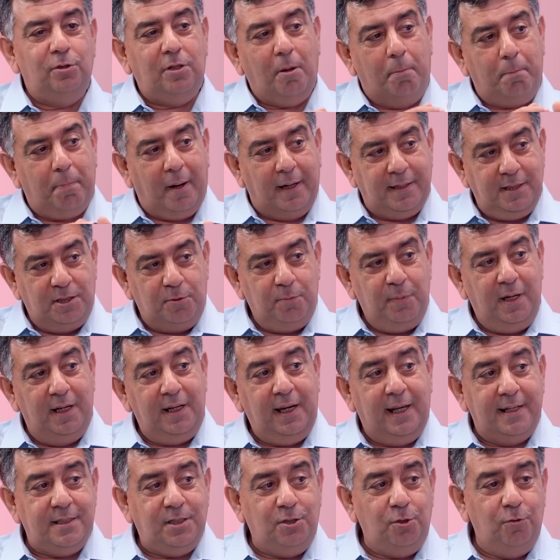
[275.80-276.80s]
the Punch be an
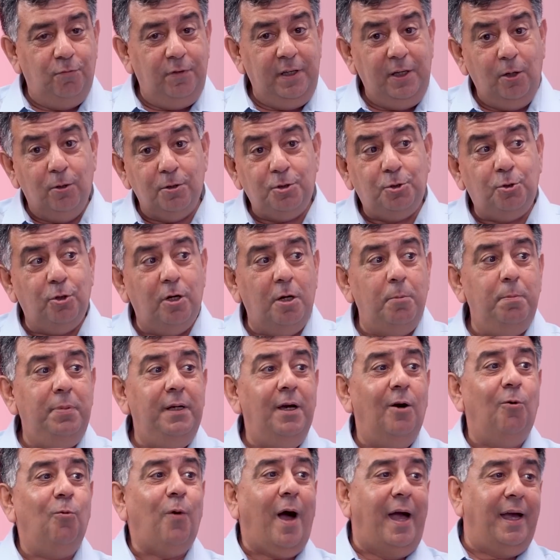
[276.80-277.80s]
SUV or should it
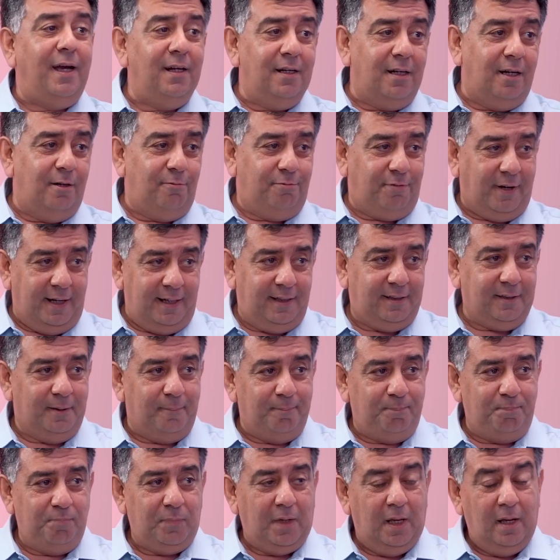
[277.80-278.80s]
be a Wagon R fighter?
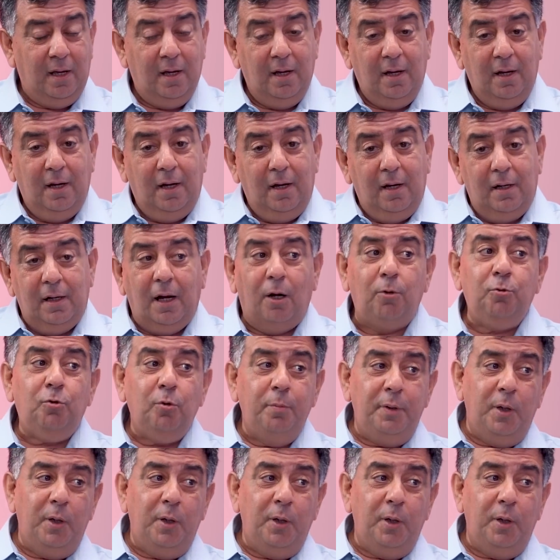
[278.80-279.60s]
Now, to